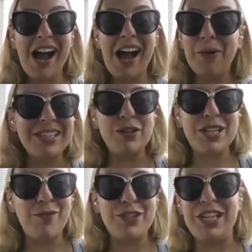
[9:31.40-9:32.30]
I always
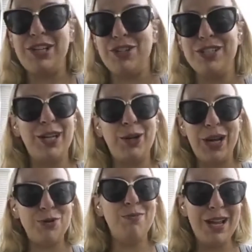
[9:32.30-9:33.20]
have this conversation. It's
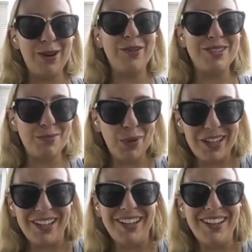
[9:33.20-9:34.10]
like, okay, you made all this
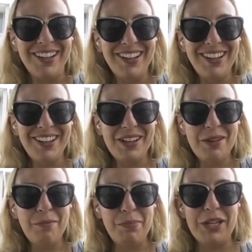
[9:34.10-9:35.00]
money
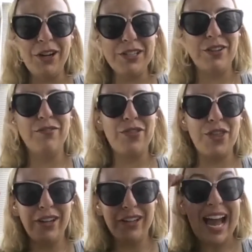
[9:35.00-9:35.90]
because of
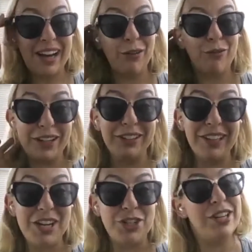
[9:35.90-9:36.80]
the lack of
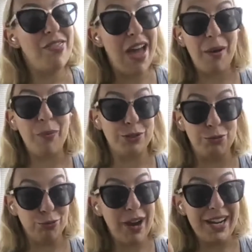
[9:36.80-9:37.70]
regulation. That was
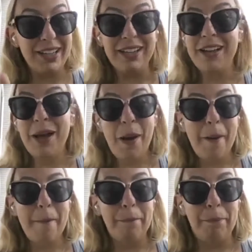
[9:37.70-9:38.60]
great.
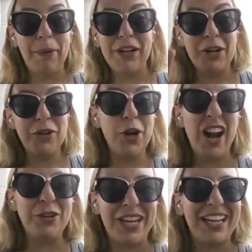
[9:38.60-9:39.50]
But you
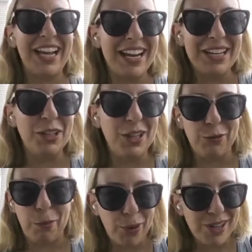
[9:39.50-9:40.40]
know how you can't get any of
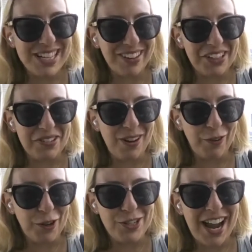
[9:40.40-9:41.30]
these reports now that you need
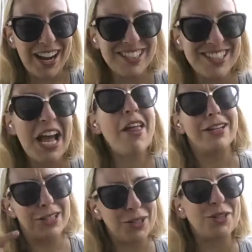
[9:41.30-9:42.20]
for your taxes?
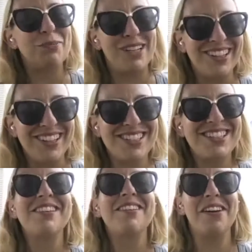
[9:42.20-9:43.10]
That's also because
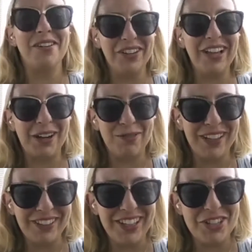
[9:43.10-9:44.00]
of the lack of
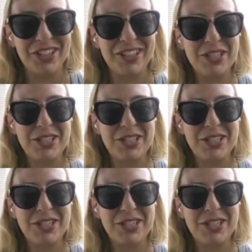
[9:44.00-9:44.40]
regulation.